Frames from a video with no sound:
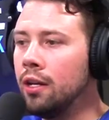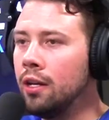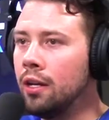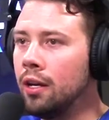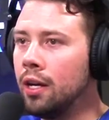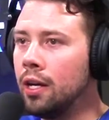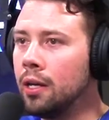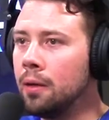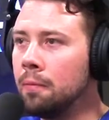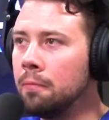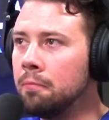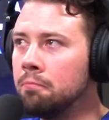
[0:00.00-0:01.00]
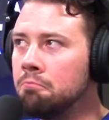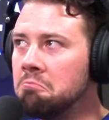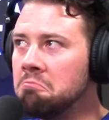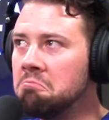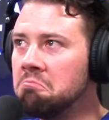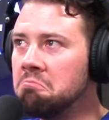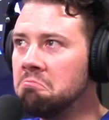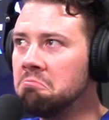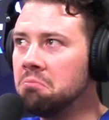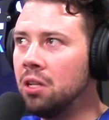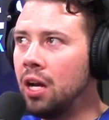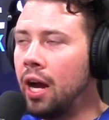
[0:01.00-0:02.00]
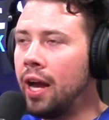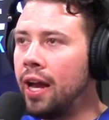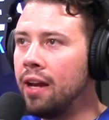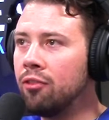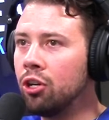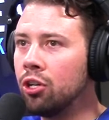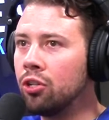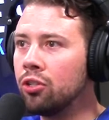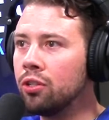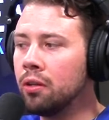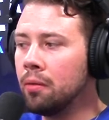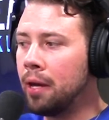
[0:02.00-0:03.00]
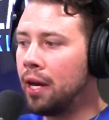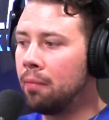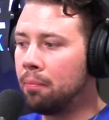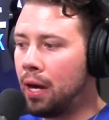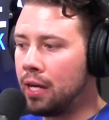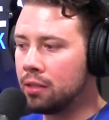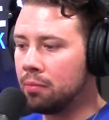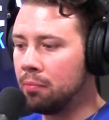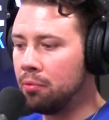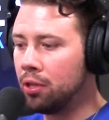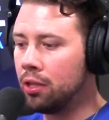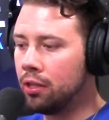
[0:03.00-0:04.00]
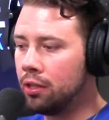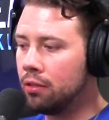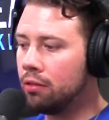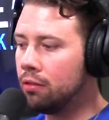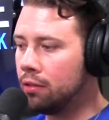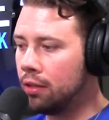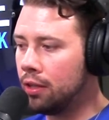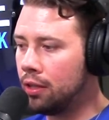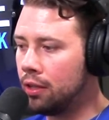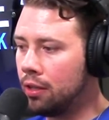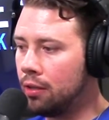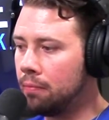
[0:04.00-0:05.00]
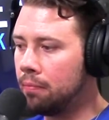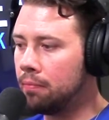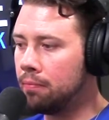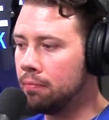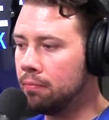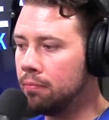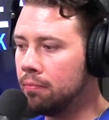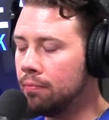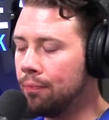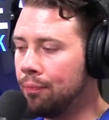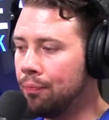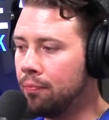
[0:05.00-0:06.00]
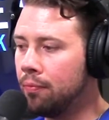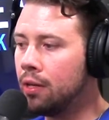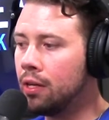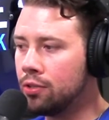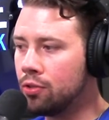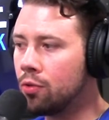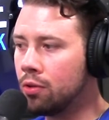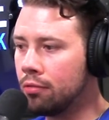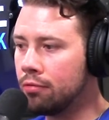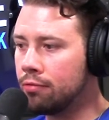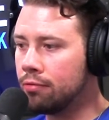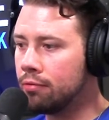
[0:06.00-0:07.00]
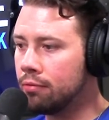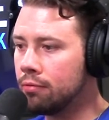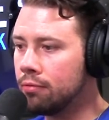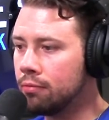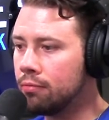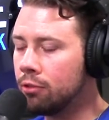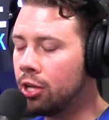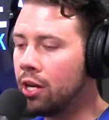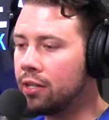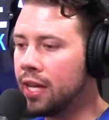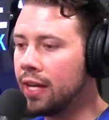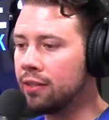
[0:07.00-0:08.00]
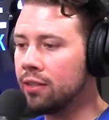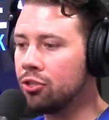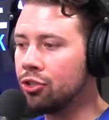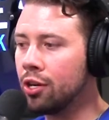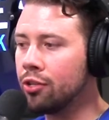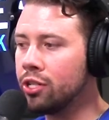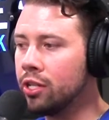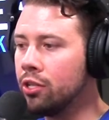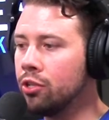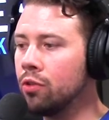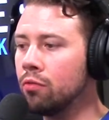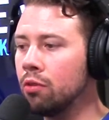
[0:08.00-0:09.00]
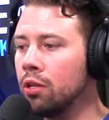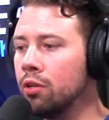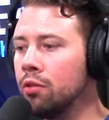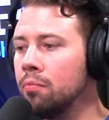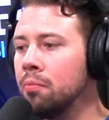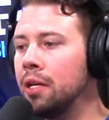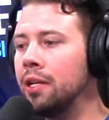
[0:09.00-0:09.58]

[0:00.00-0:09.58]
I have heard about possibly putting a sort of contactless charging into a road, but